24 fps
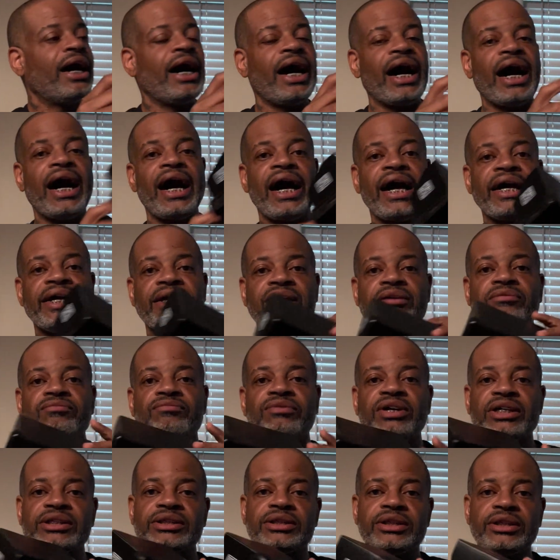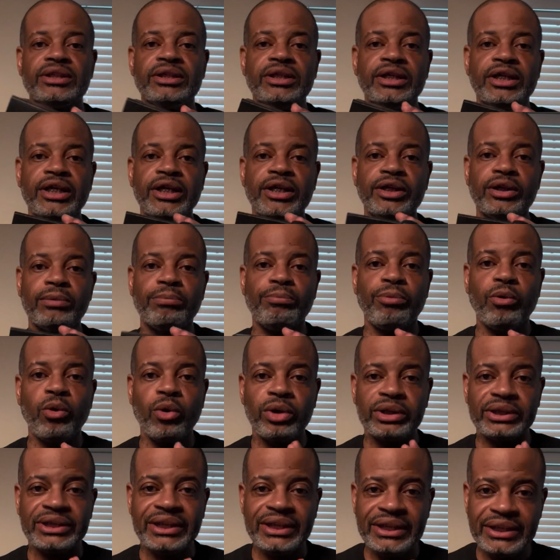I invested in a
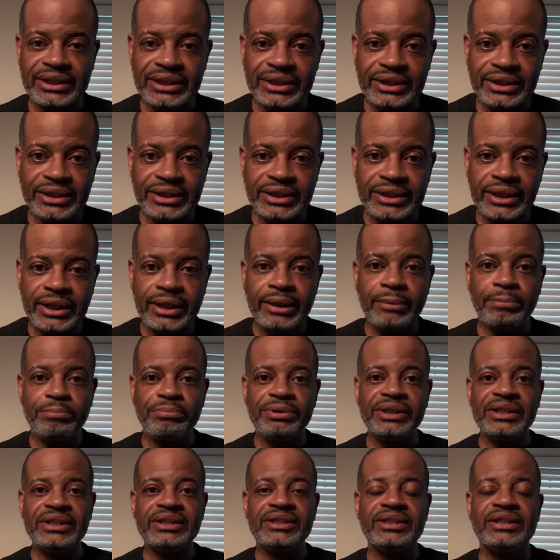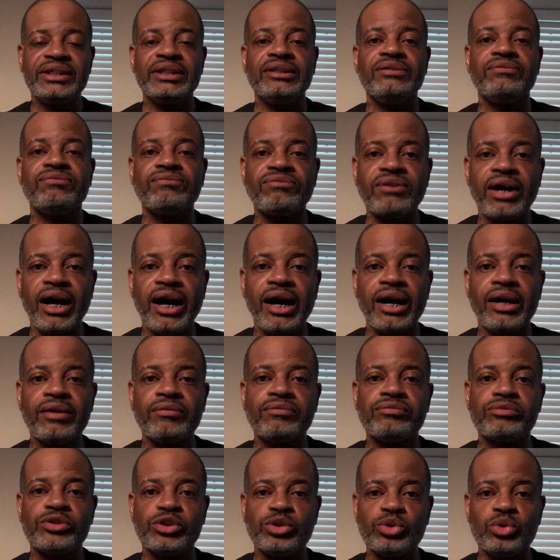Portkeys PT5
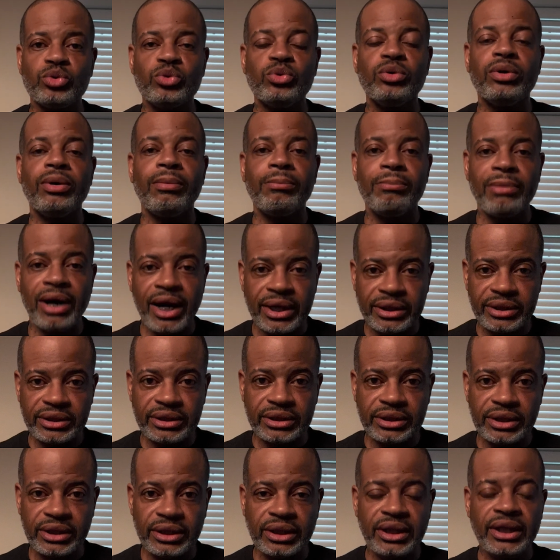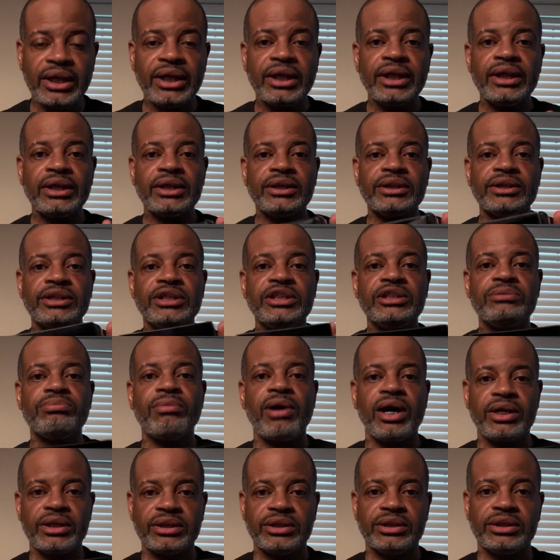II monitor. These
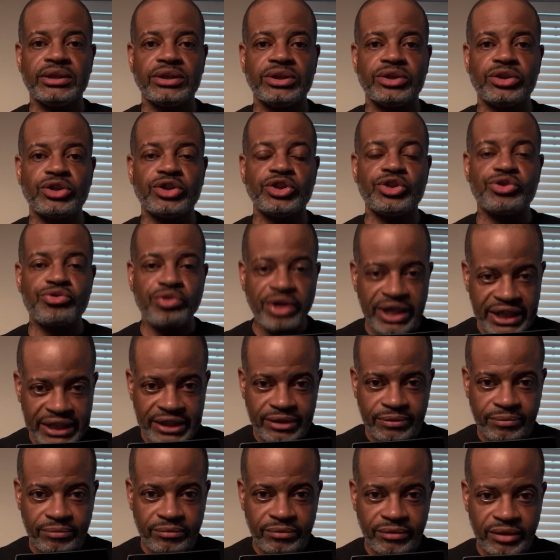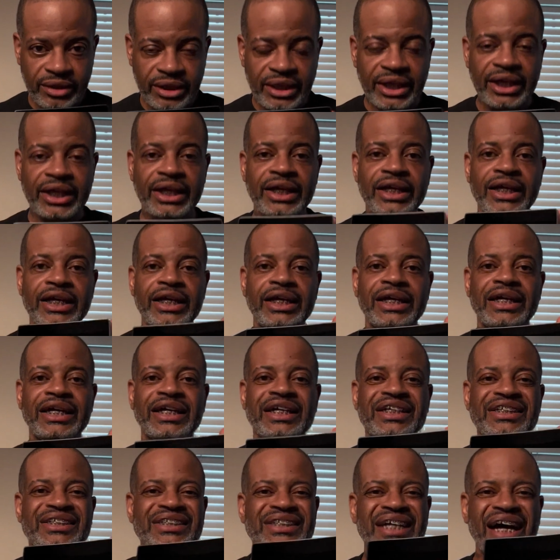monitors are great.
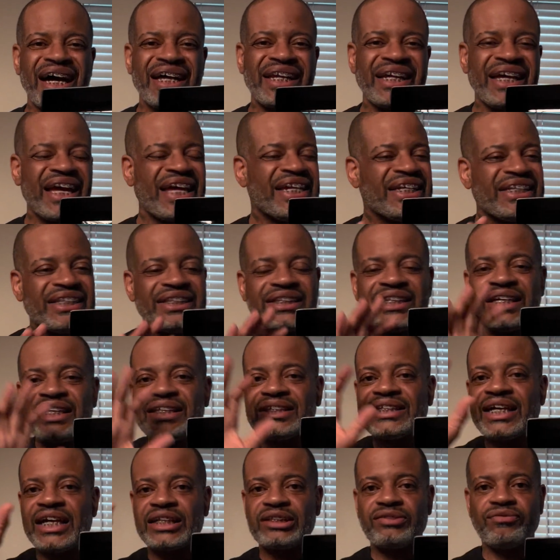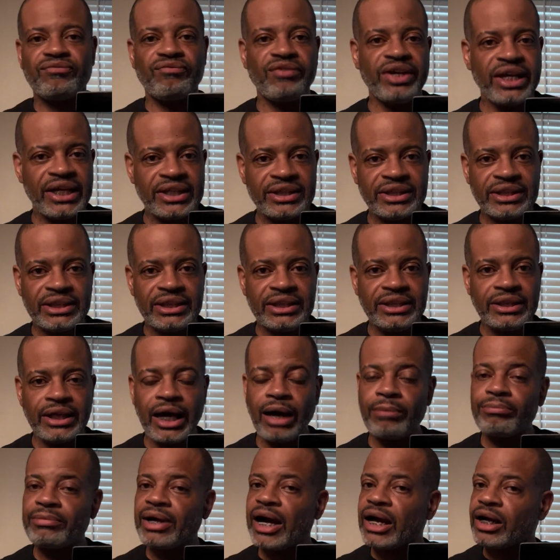It's not anything that's fancy.
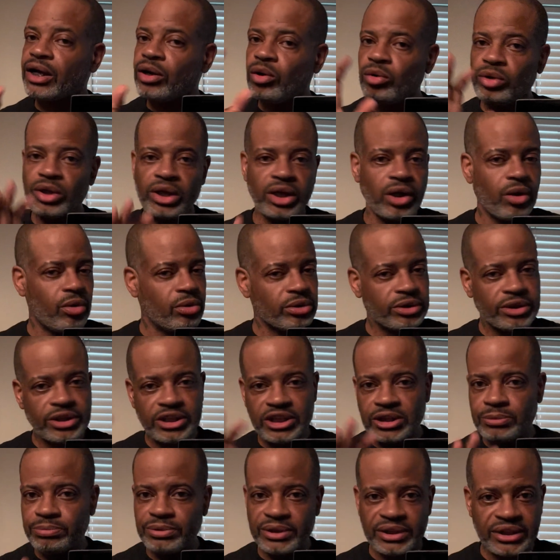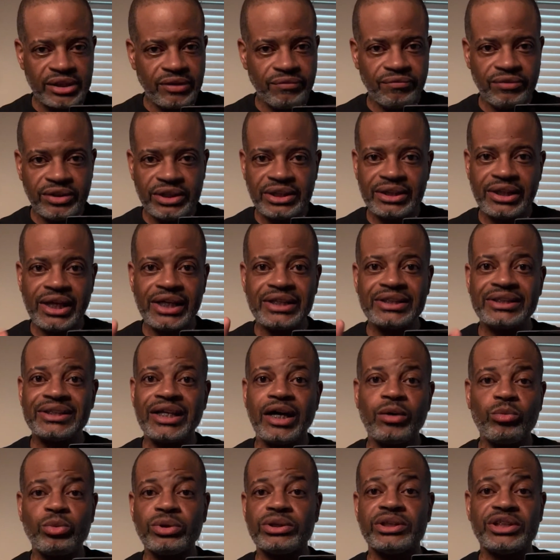I'm not going to go into specifics. That's
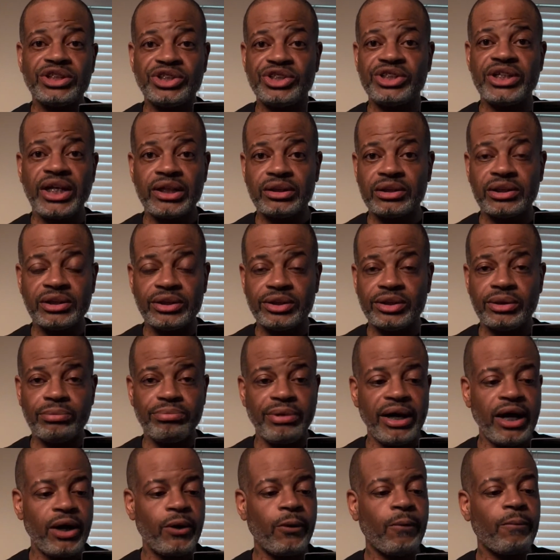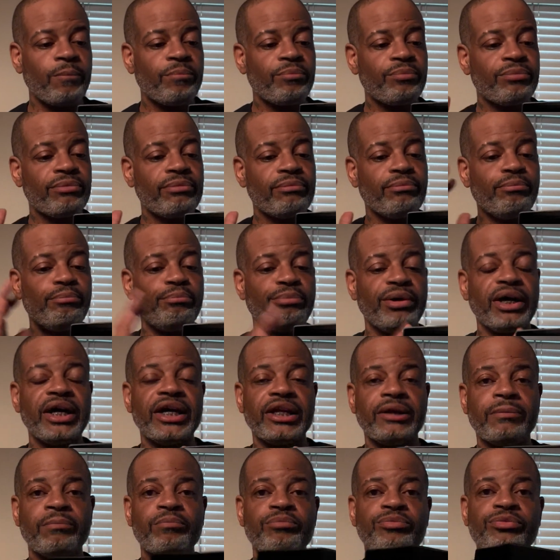not what this channel is about.
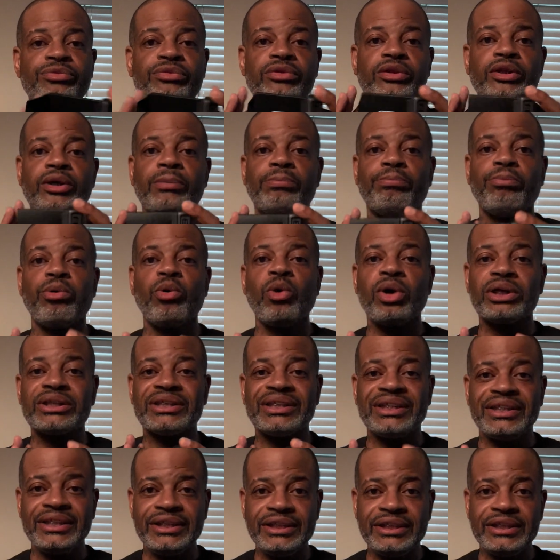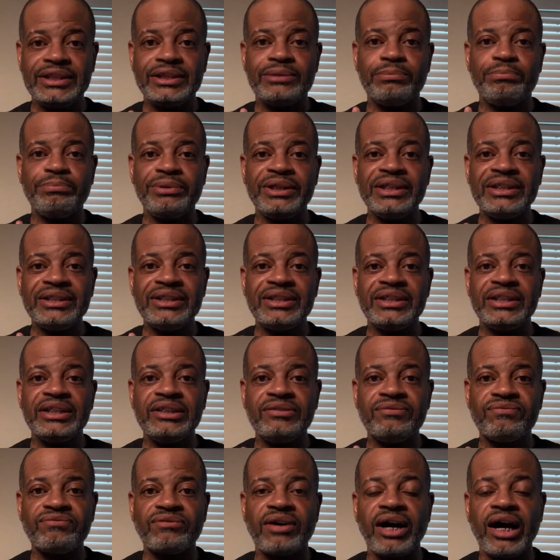But the Portkeys
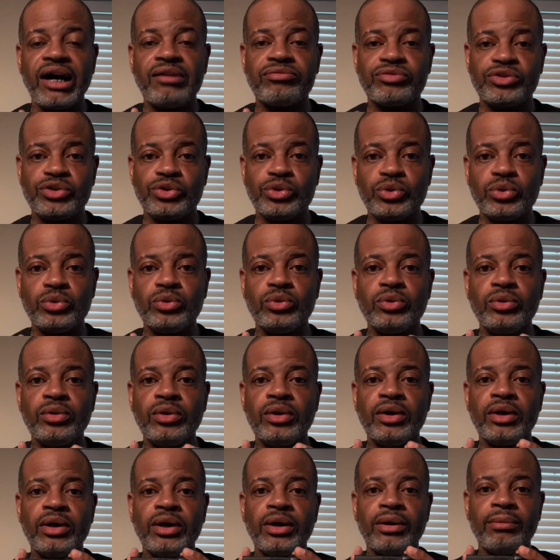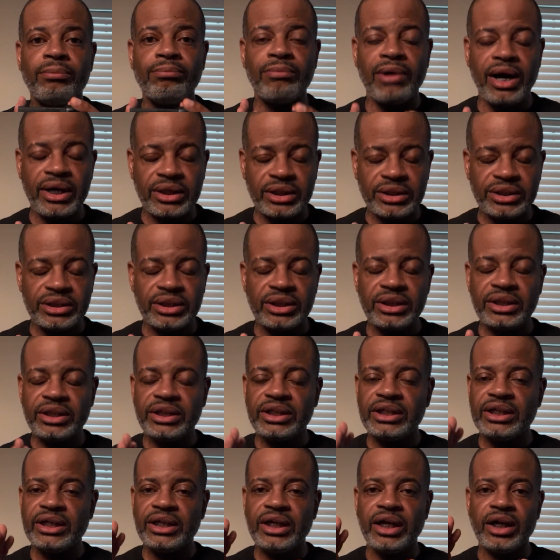PT5 II monitor
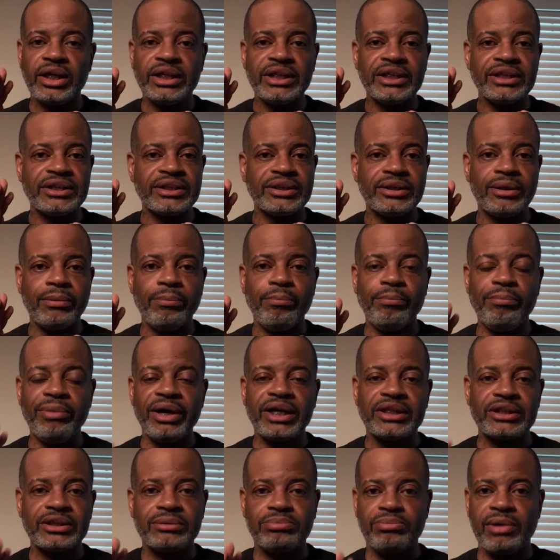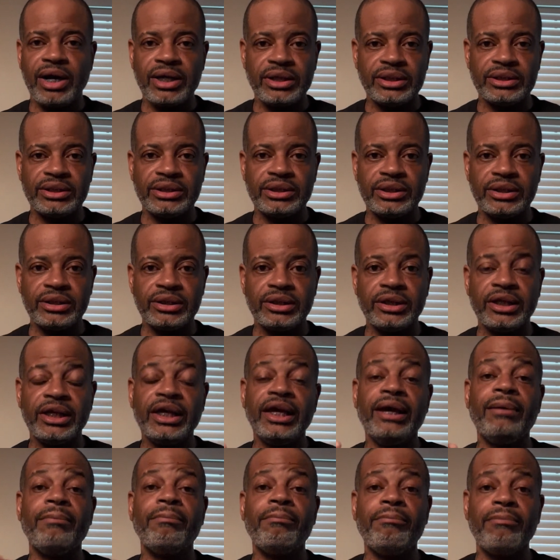is the best monitor,
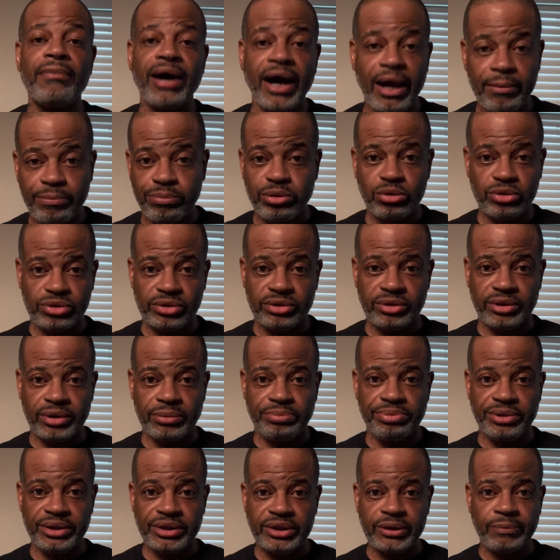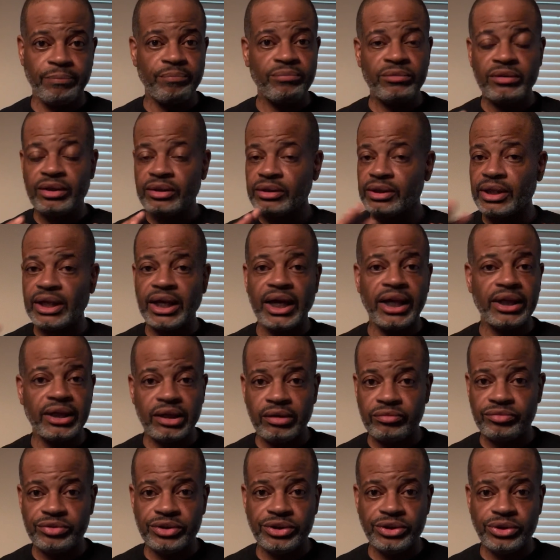in my personal opinion, that I
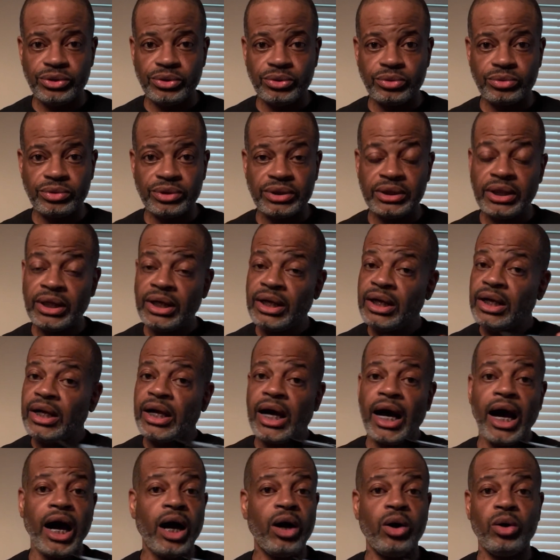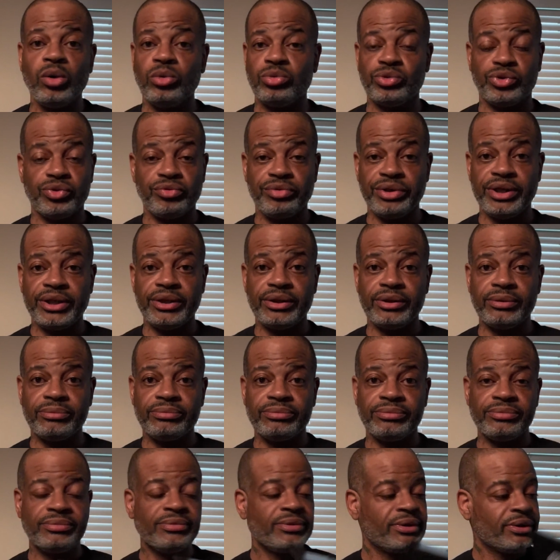love to use. I own 3 of them.
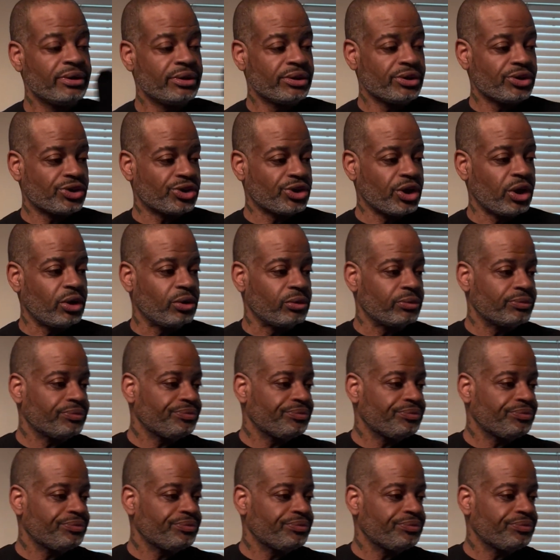So,